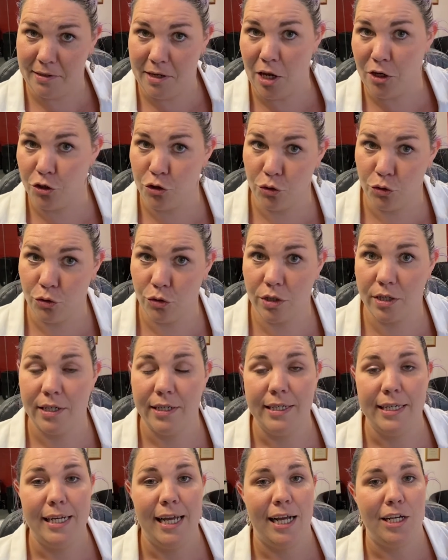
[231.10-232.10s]
talk,
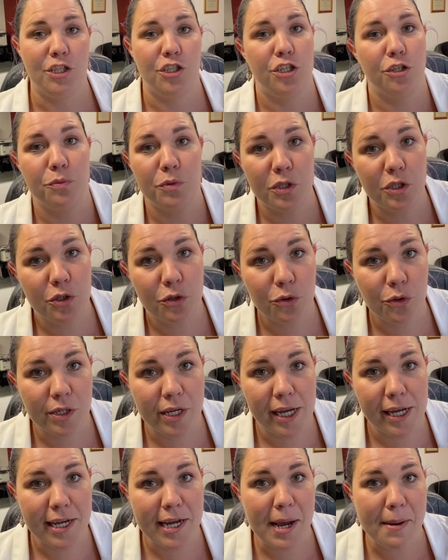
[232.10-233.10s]
and she was
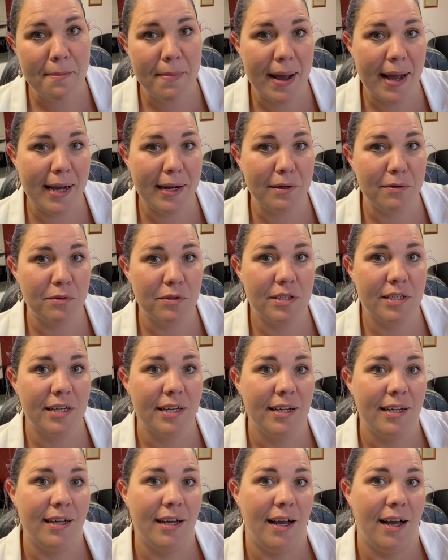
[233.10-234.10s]
talking about,
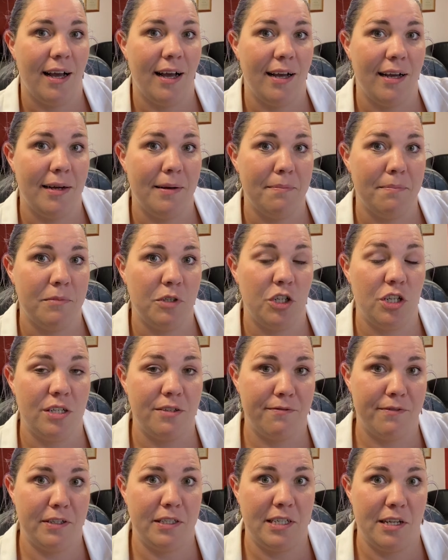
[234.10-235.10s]
she's a
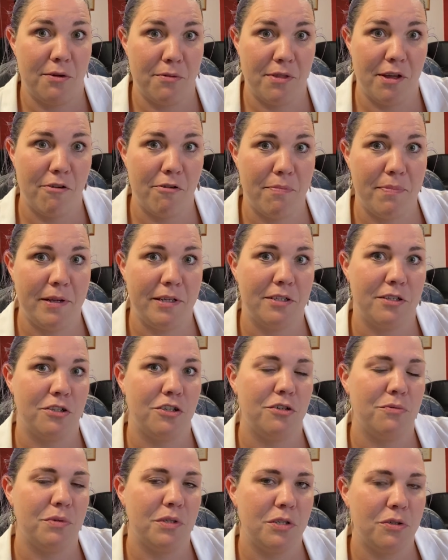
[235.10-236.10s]
physiotherapist, so
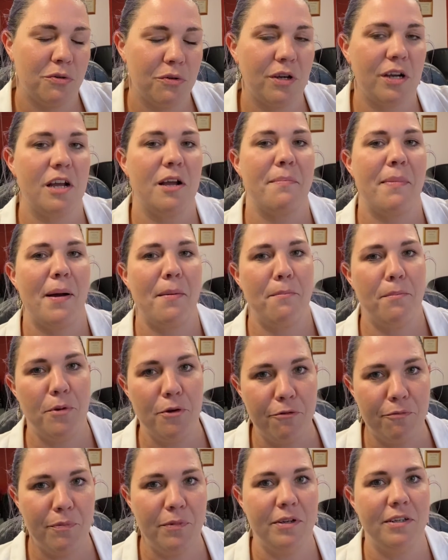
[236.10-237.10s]
she was talking about
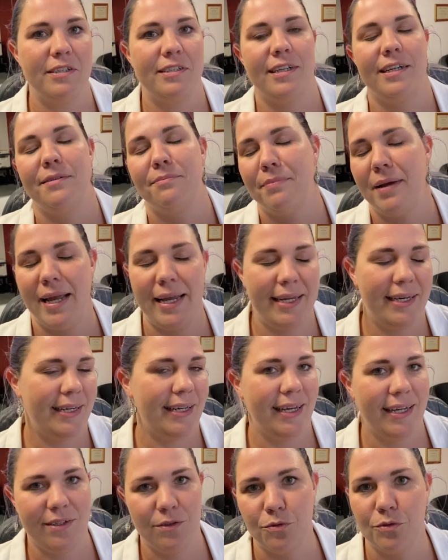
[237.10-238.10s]
movement and pain
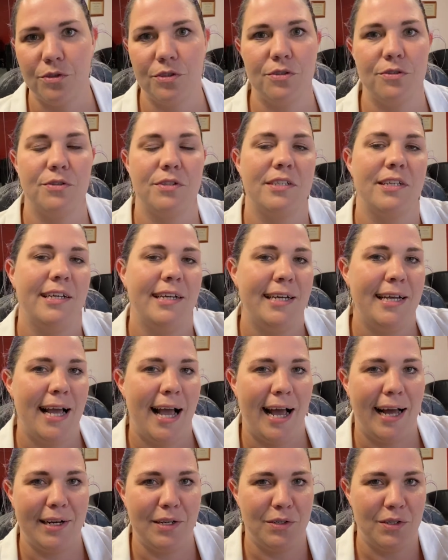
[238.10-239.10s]
and all sorts.
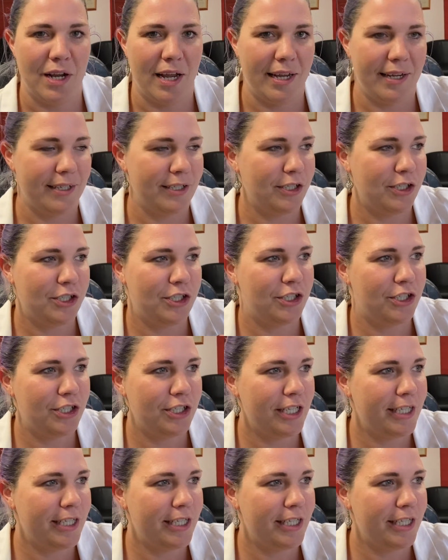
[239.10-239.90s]
And she